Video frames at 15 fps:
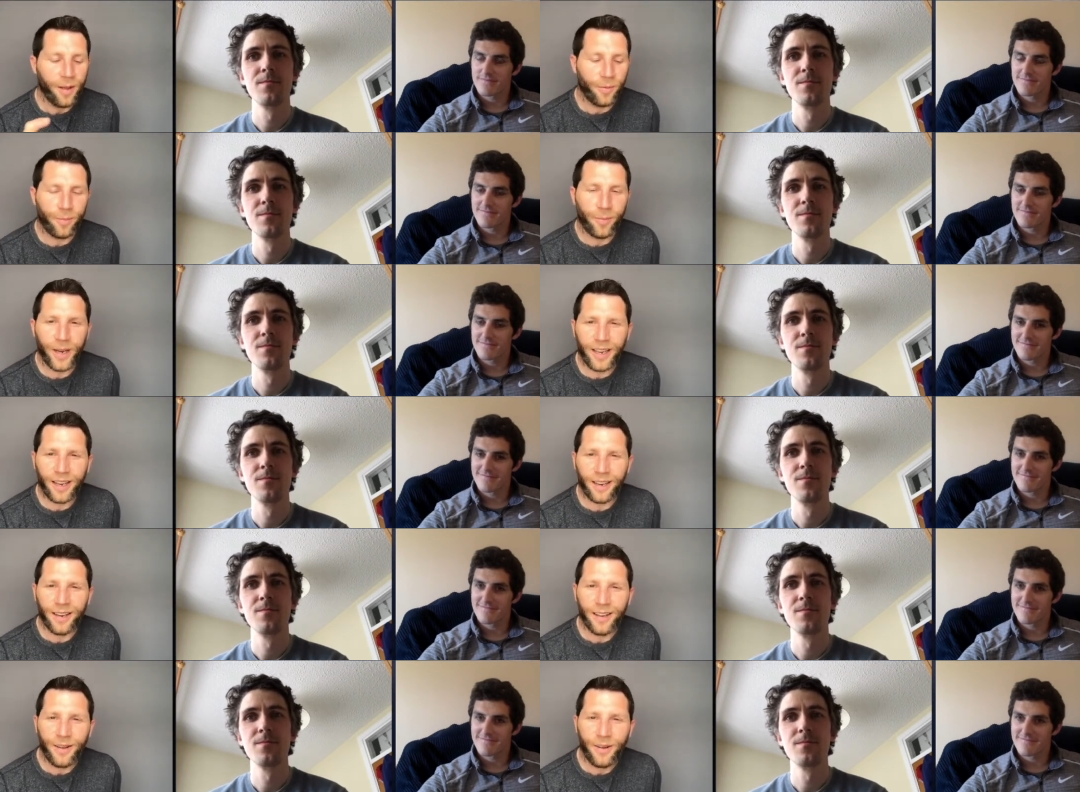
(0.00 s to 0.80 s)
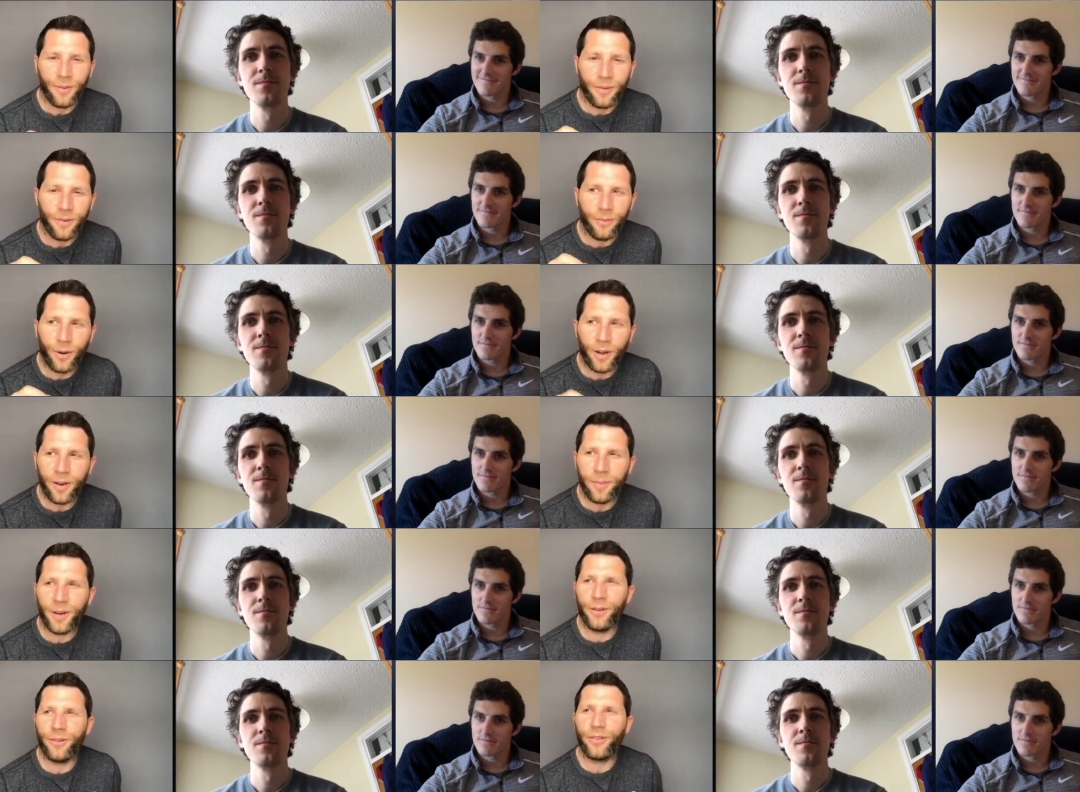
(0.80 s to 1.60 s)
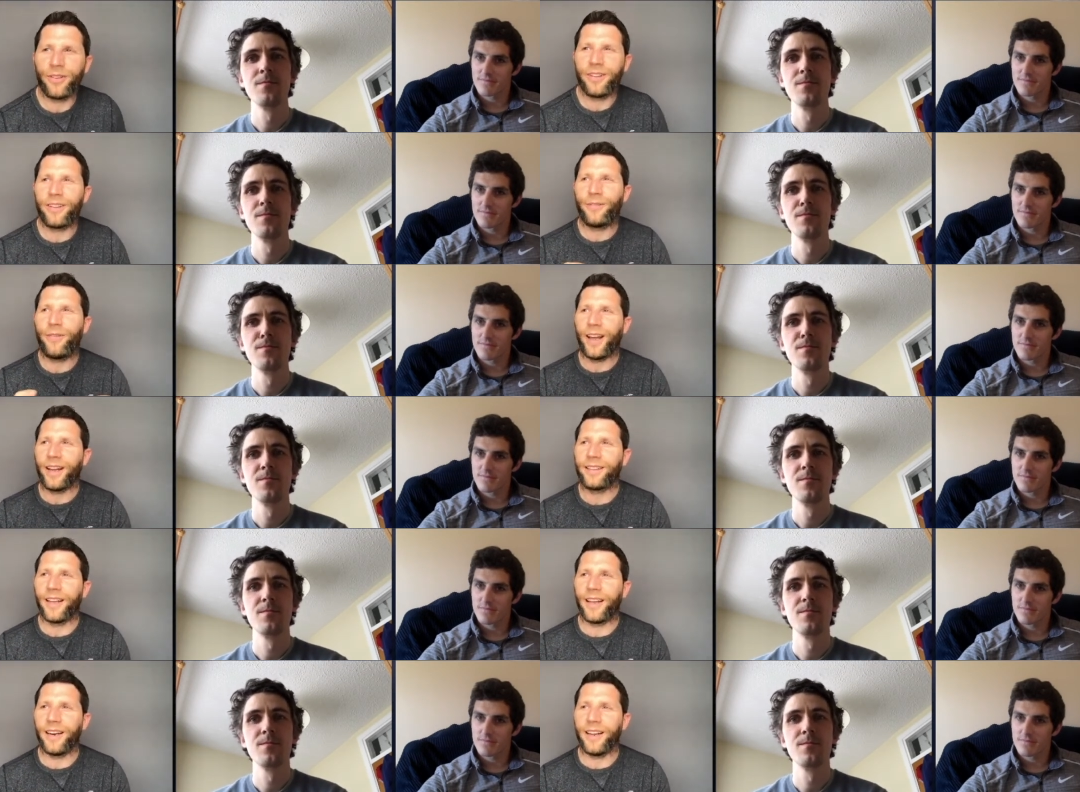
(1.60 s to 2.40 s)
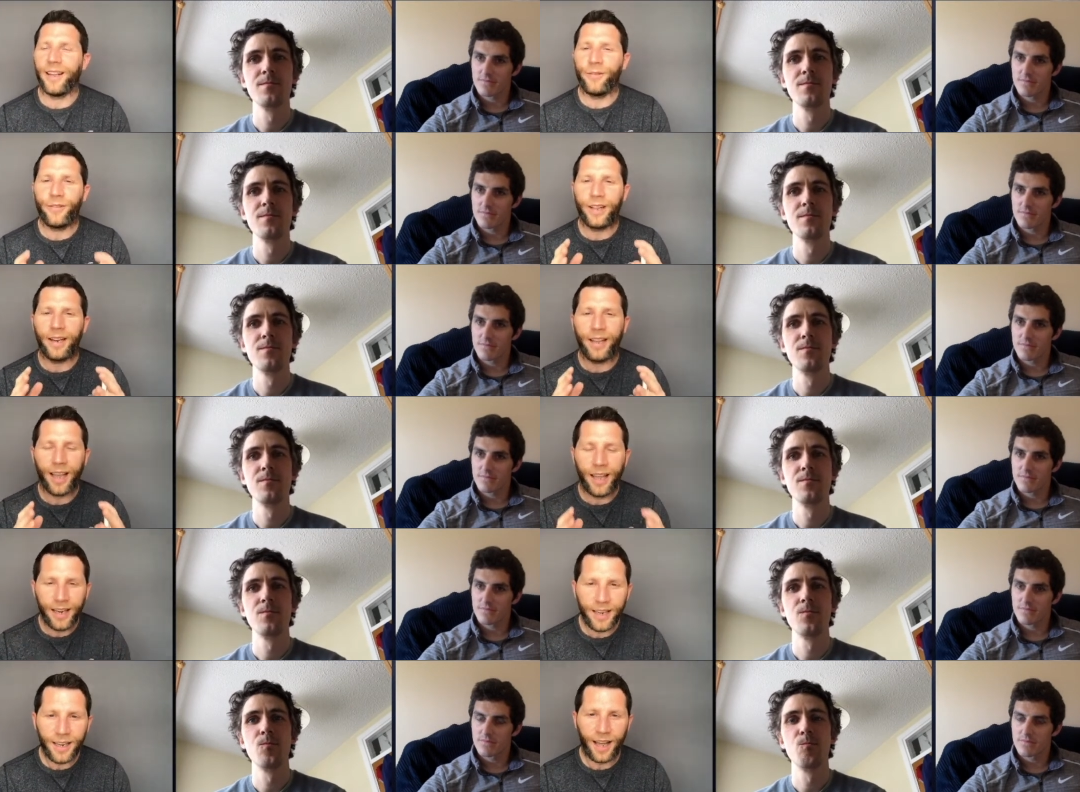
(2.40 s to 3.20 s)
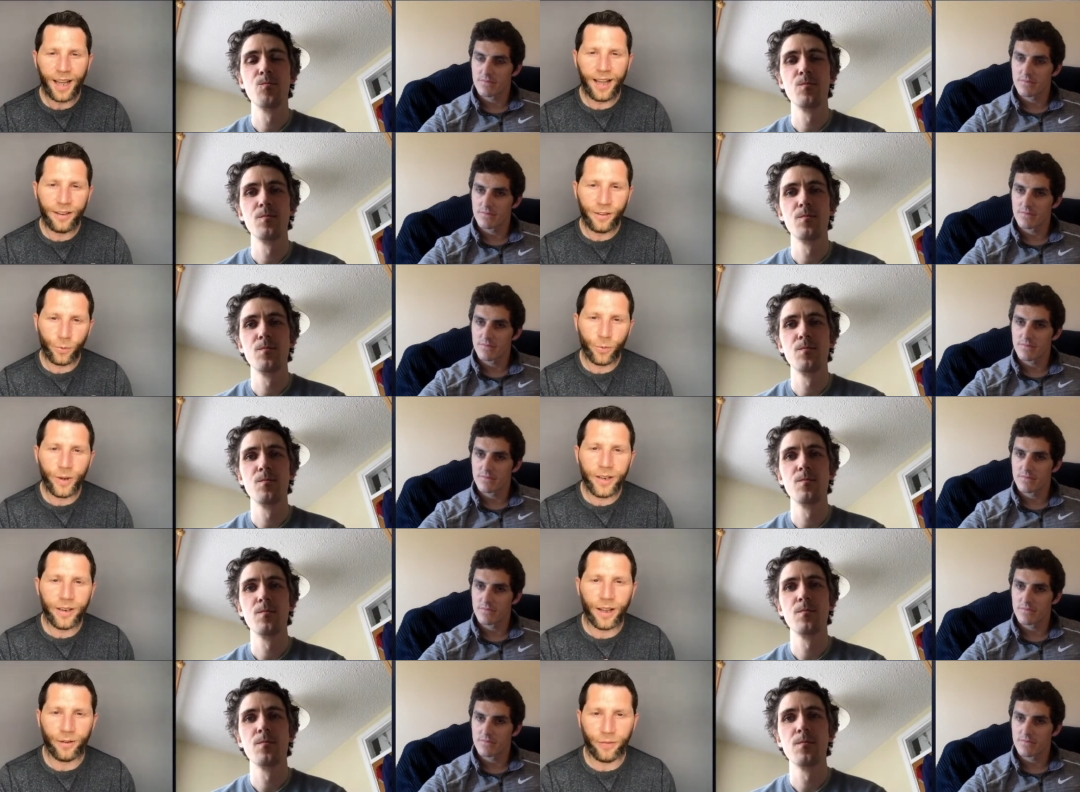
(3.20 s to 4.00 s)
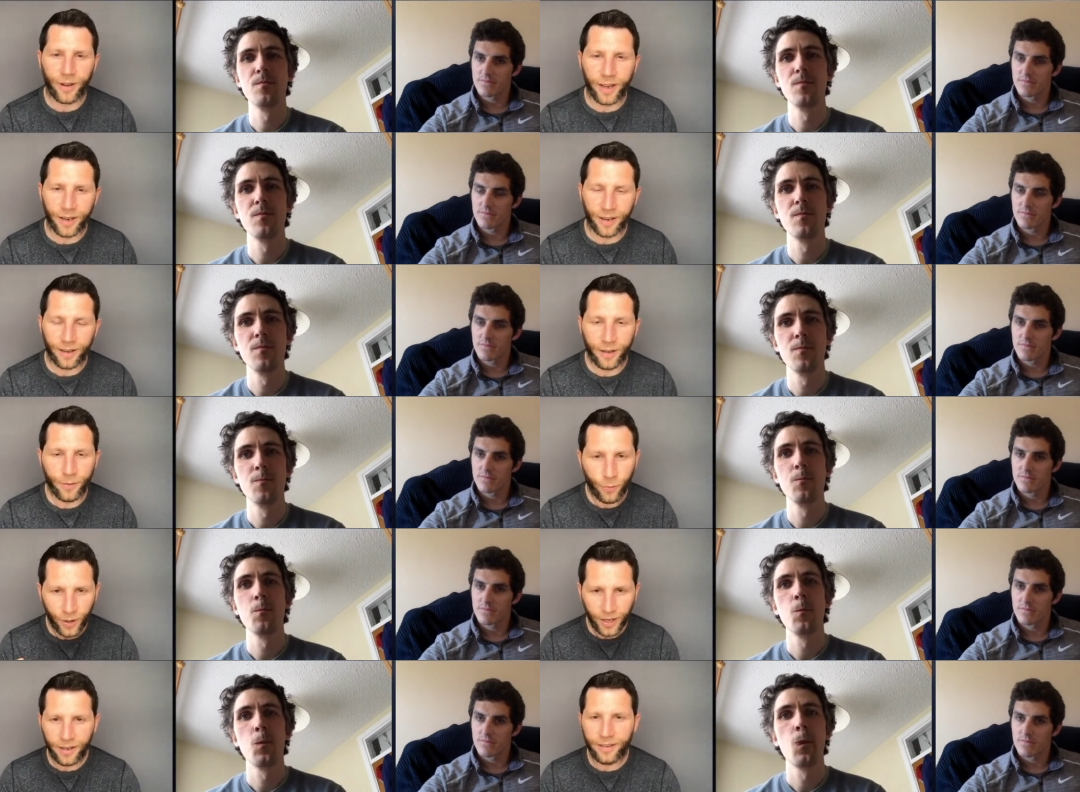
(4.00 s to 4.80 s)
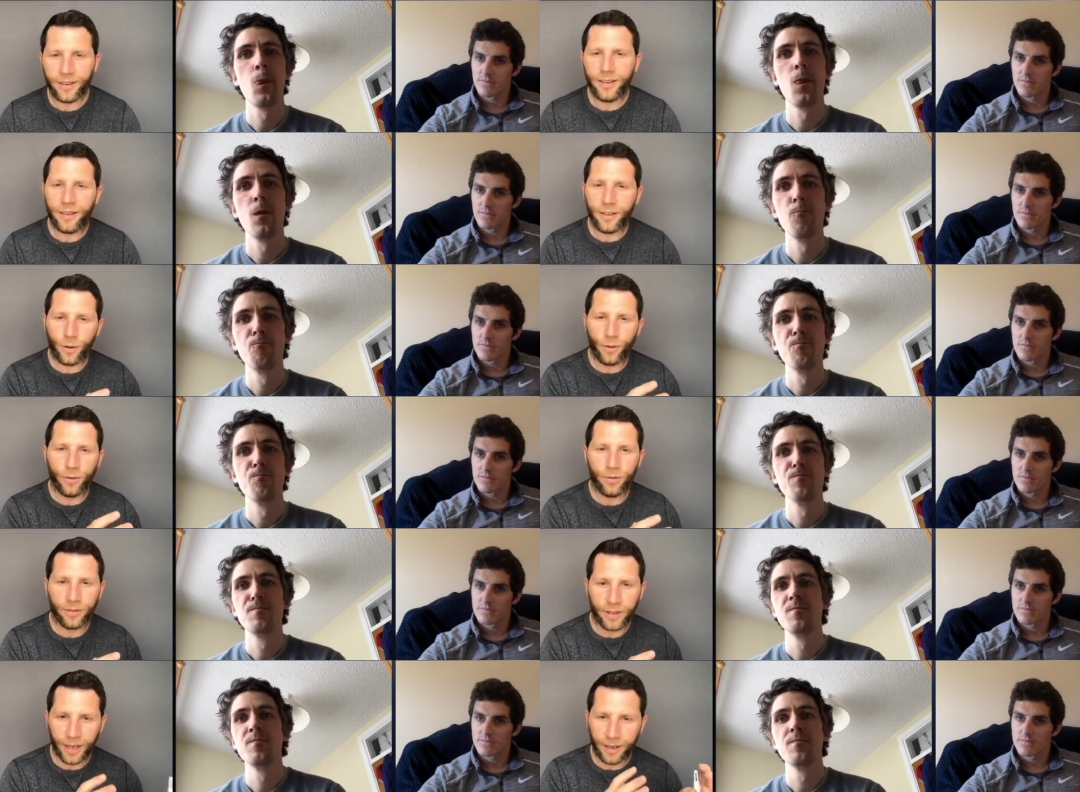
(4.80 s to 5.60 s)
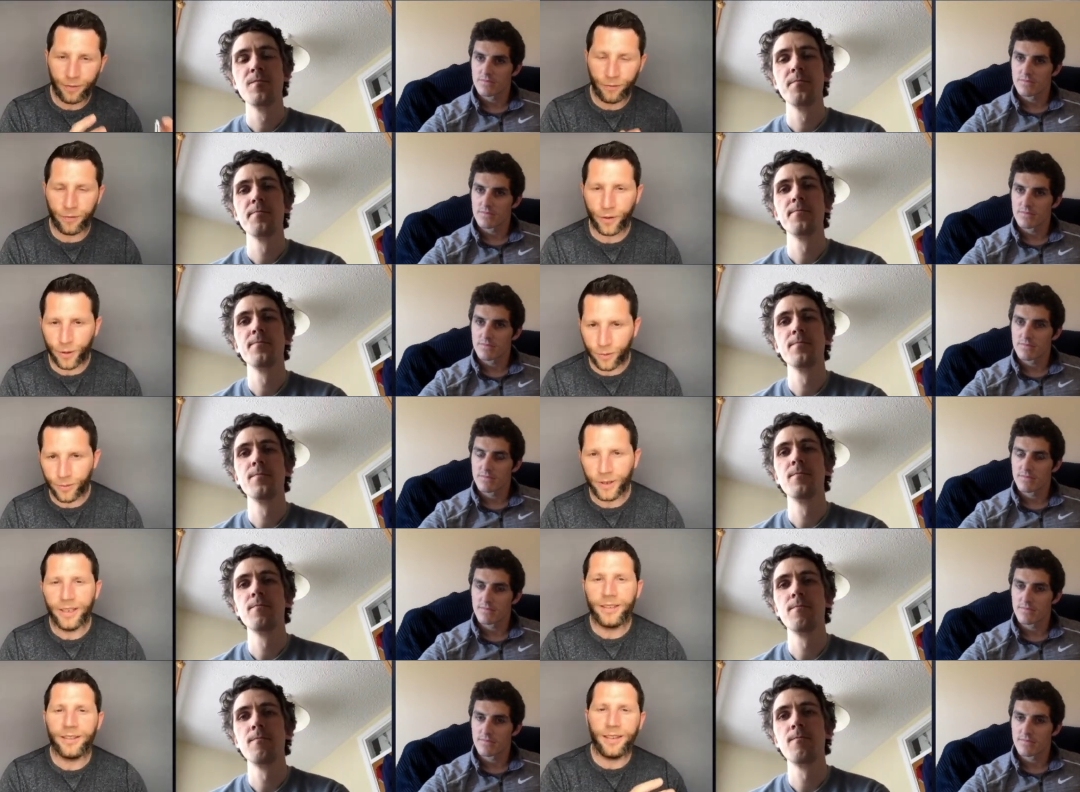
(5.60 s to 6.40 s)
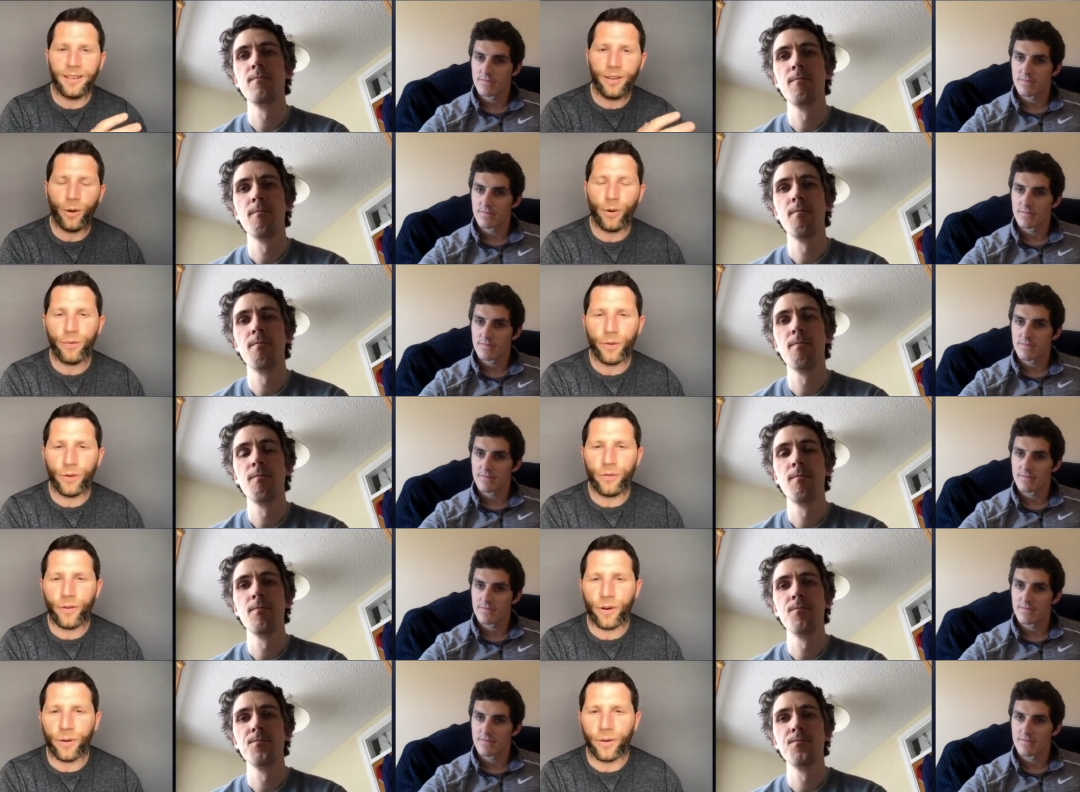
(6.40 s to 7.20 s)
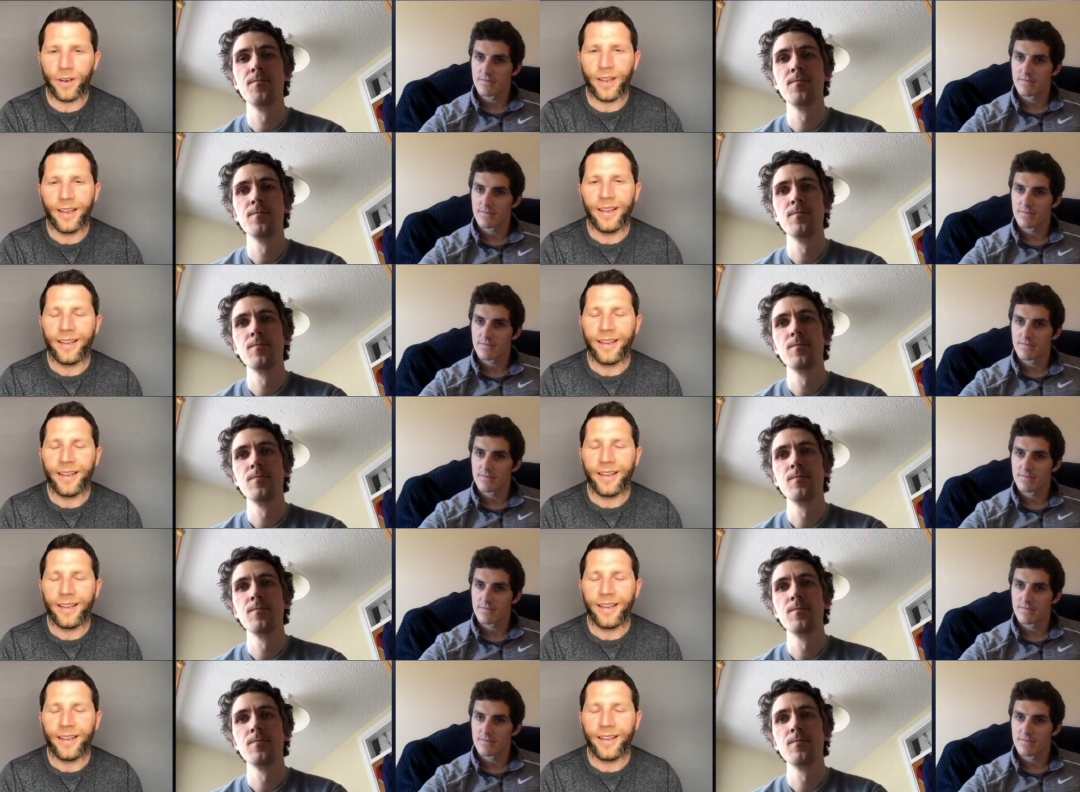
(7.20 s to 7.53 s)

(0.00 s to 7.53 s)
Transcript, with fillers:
Speaker 1: But, Michael, what about the fact that if Kilkenny had to win that final, if Whelahan didn't go get flu, didn't go full forward,